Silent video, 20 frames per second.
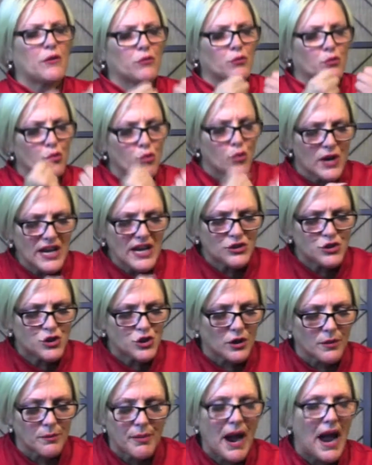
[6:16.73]
Read
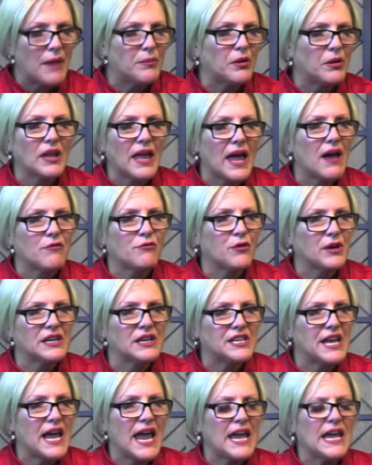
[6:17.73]
your Bible every
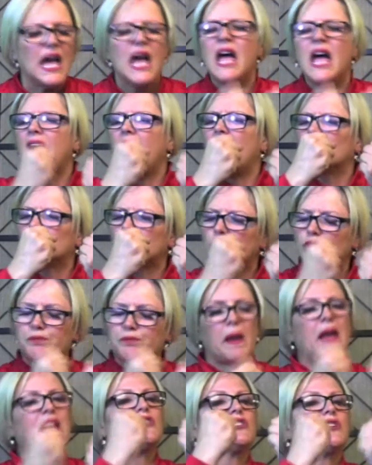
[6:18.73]
day,
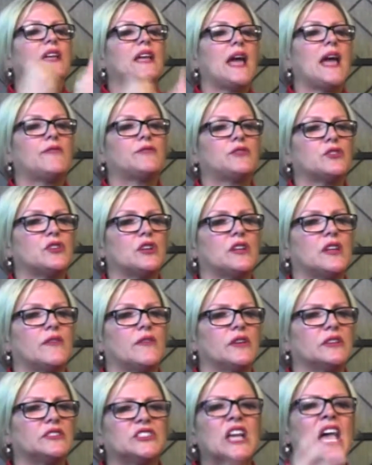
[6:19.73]
especially after
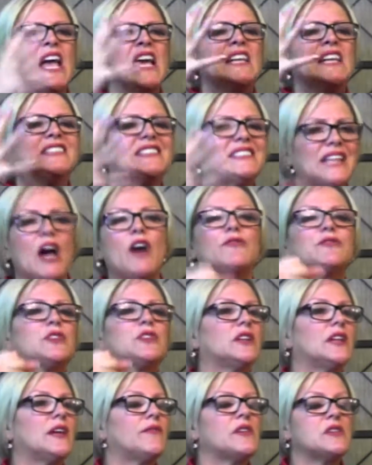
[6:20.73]
deliverance. Self
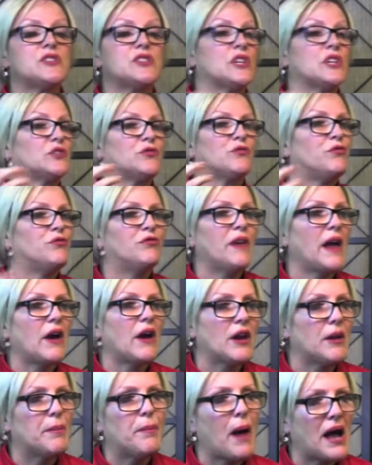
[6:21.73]
deliverance is
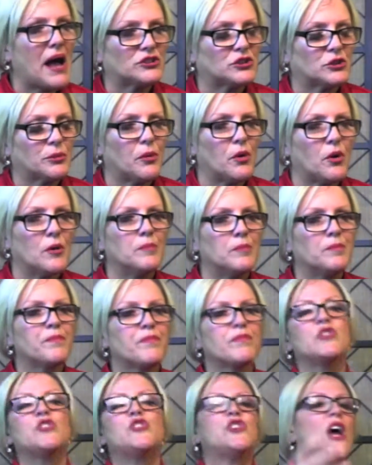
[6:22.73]
very possible.
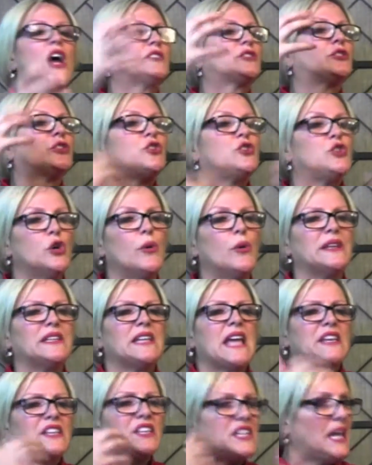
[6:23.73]
Just do it
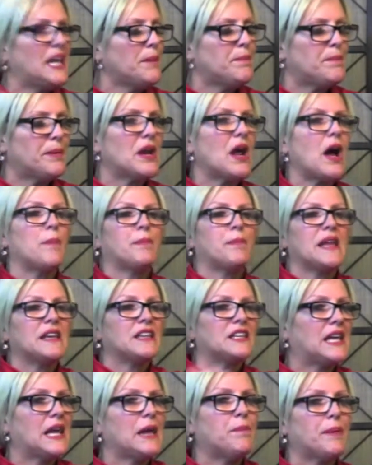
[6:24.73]
and keep it up and
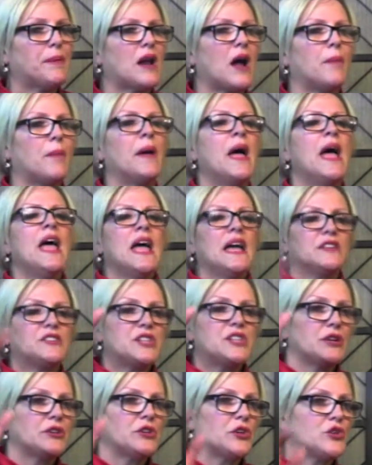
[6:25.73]
keep it up
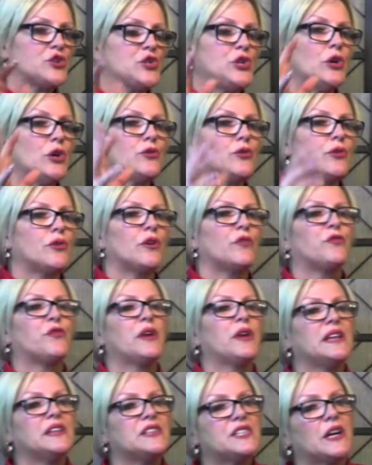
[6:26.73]
until your children are
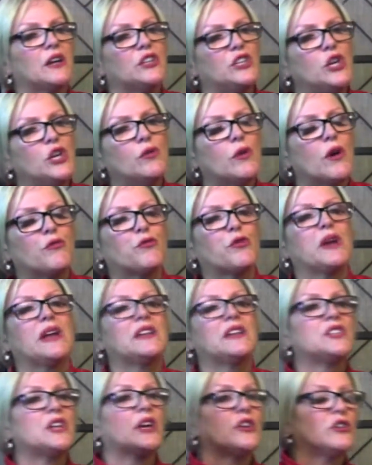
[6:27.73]
free, until you are free,
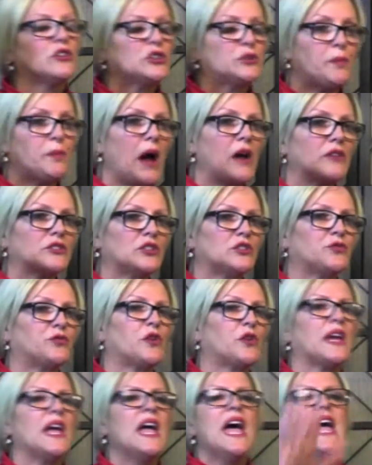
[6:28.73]
until your spouse is
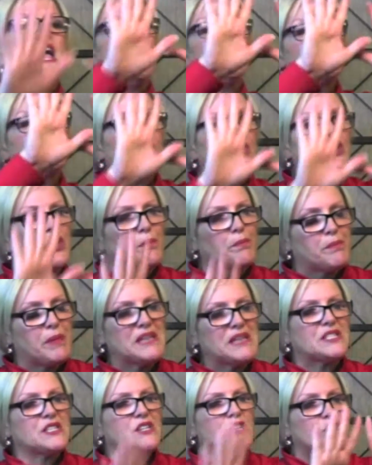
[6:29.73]
free, until your
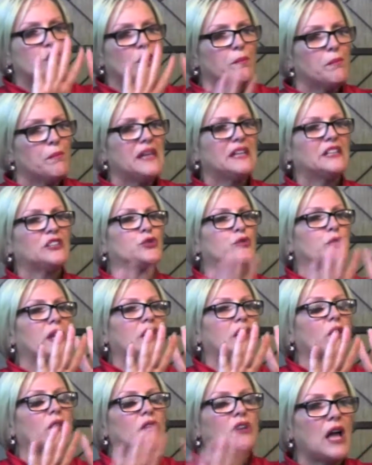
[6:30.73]
business, your ministry,
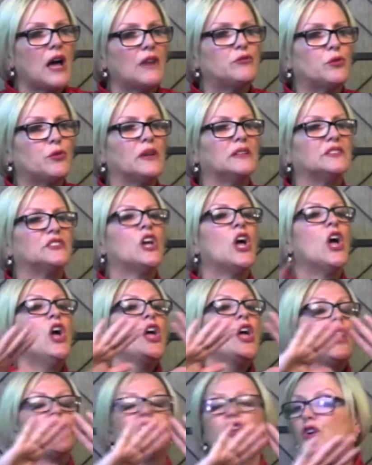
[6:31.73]
your loved ones,
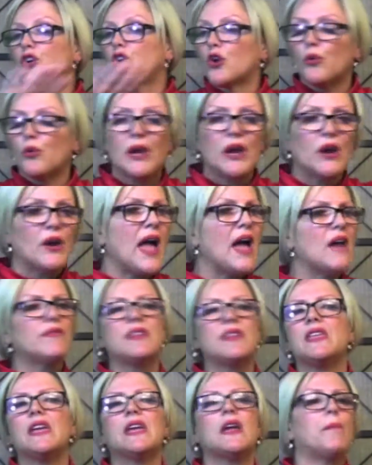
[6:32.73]
your career,
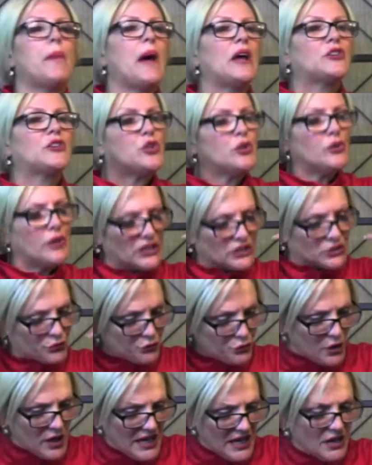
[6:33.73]
everything about you is
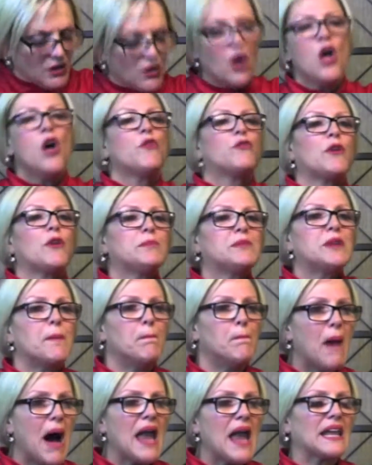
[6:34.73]
free from
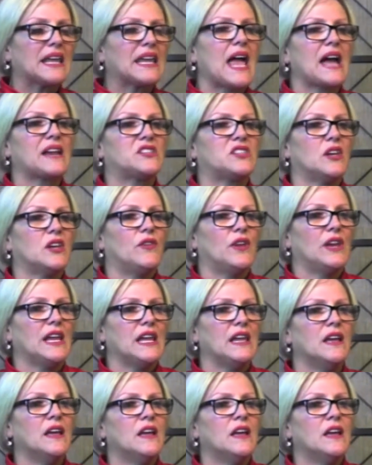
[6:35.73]
demonic activity.